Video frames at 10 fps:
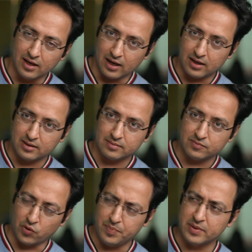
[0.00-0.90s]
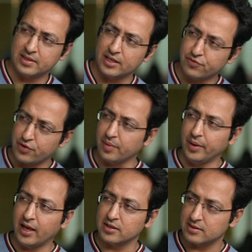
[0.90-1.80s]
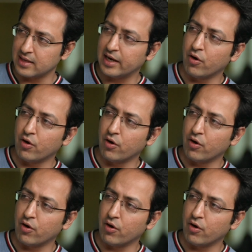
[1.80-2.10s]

what percentage of your communication is actually